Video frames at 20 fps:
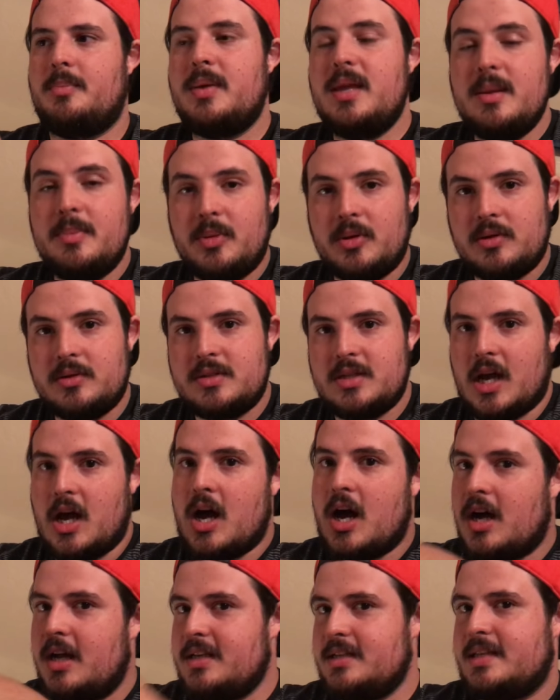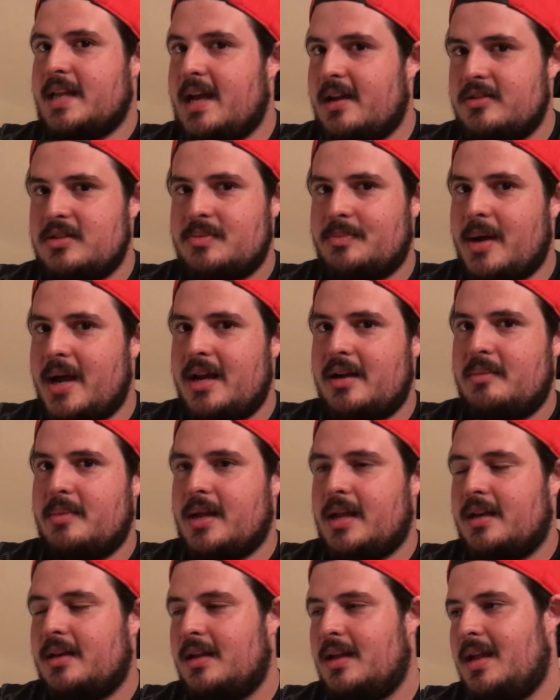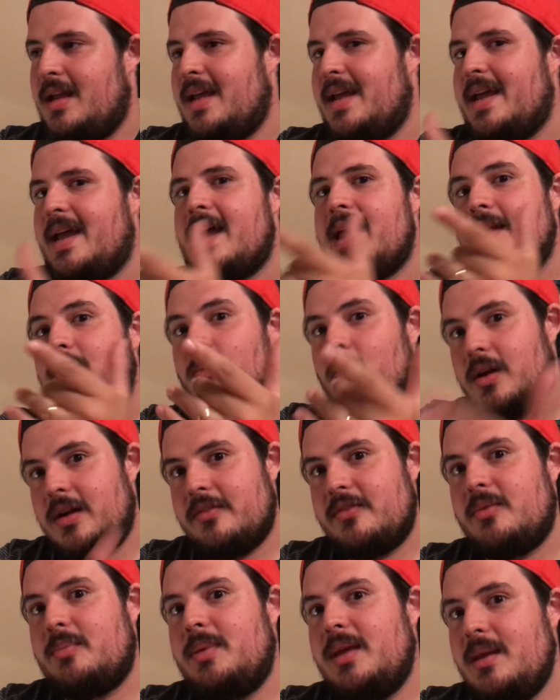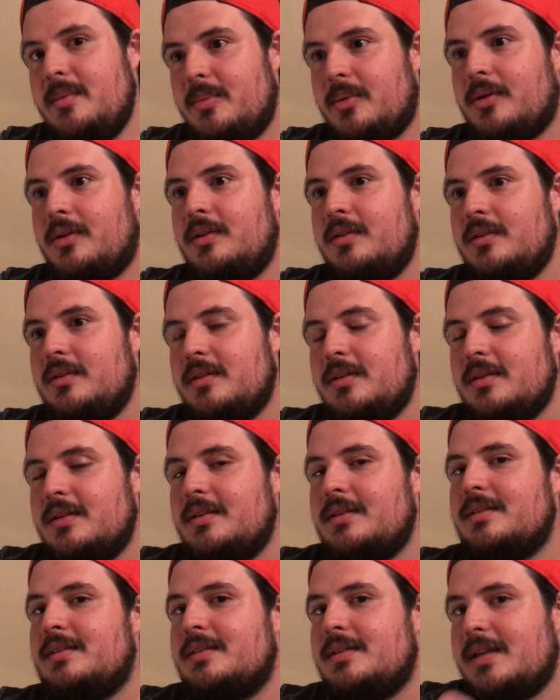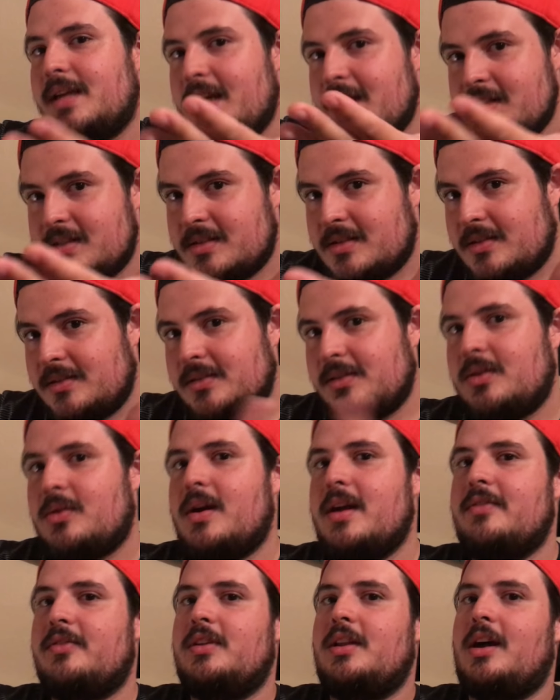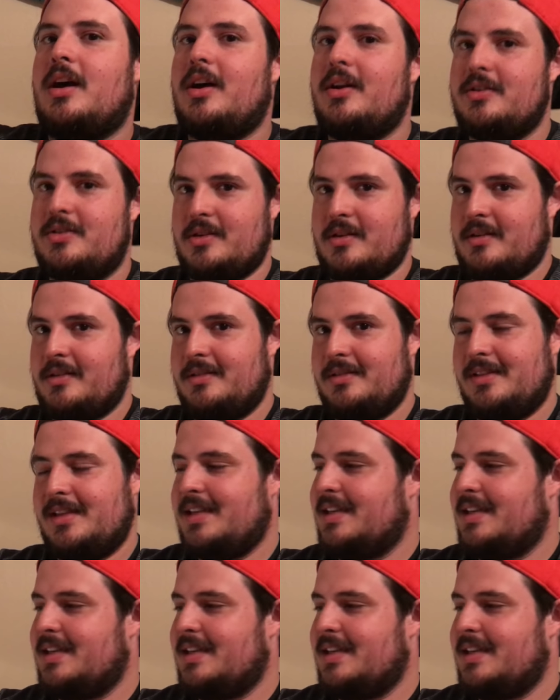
people to hunt down Spider-Man, and one of the people is Kraven the Hunter.